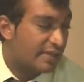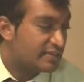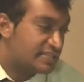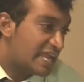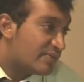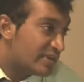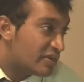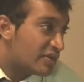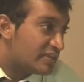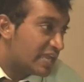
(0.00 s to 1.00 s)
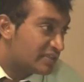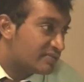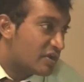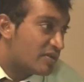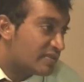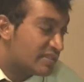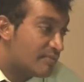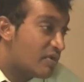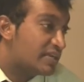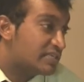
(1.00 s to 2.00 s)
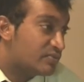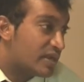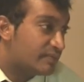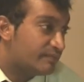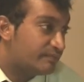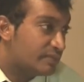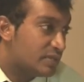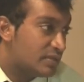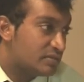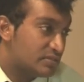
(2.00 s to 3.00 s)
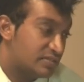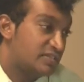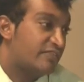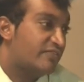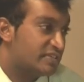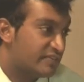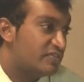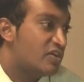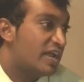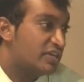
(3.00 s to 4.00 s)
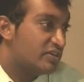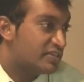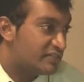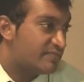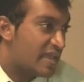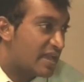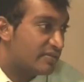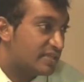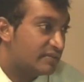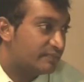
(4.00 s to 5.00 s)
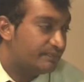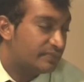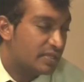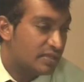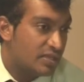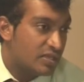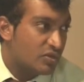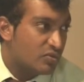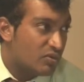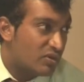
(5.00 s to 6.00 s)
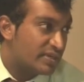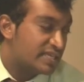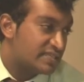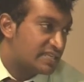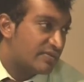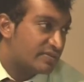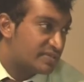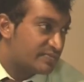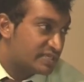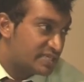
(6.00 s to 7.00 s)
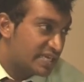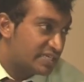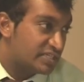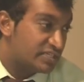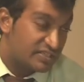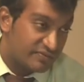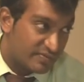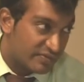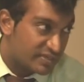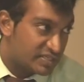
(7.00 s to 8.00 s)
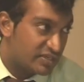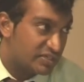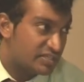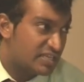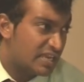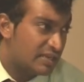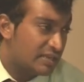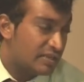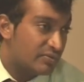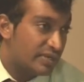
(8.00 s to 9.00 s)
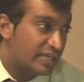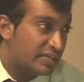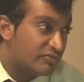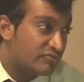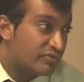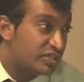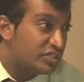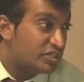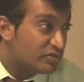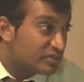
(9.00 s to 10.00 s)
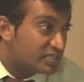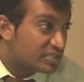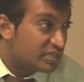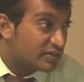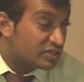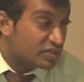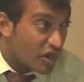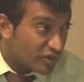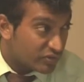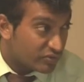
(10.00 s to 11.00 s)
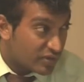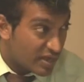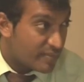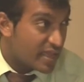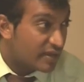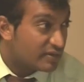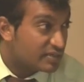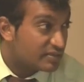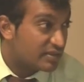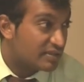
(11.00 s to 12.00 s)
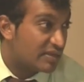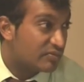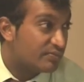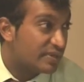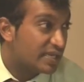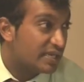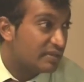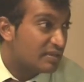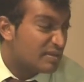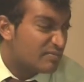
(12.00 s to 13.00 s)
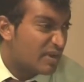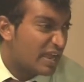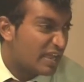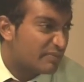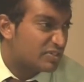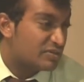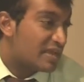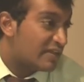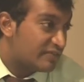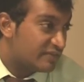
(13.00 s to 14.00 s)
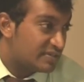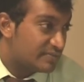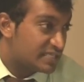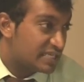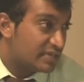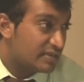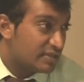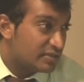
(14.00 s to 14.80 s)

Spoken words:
Say we know that at the moment they're -1. So there's a difference of 9 units of power there. What we can say with this procedure, just from the research, is that we can reduce the total amount that they will be by up to about 50%.